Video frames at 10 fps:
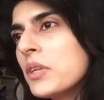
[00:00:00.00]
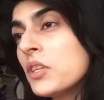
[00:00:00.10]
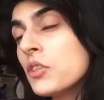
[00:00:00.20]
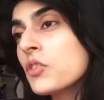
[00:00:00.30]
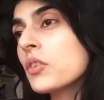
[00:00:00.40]

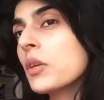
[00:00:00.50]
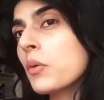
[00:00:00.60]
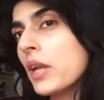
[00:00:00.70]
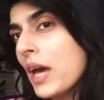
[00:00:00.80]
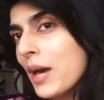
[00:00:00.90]
usually what
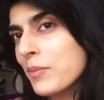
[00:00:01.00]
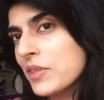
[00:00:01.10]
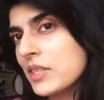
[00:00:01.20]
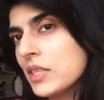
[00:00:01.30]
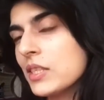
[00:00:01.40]
happens
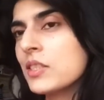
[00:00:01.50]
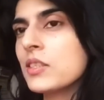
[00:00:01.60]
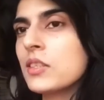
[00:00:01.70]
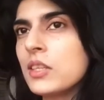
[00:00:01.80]
is that